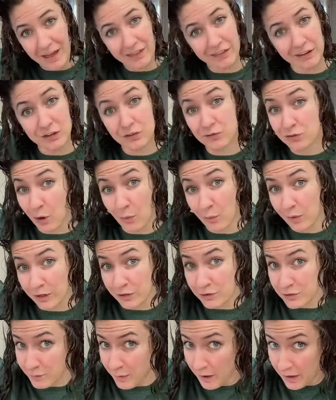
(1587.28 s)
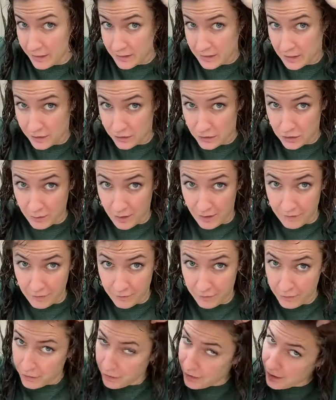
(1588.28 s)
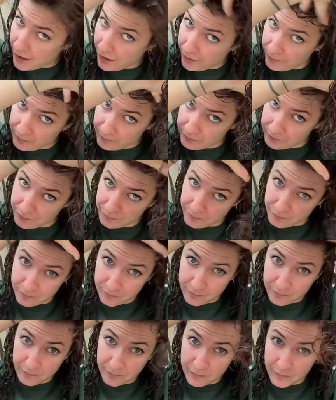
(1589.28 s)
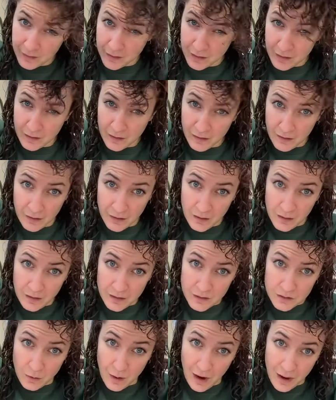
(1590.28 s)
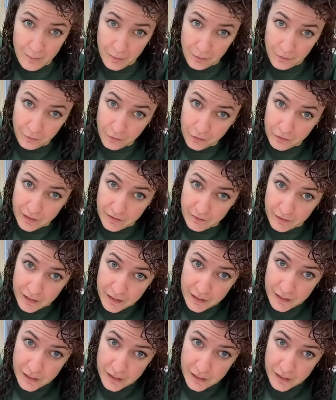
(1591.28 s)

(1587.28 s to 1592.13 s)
method, you don't want to use products that are too heavy for your hair. So I prefer leave-in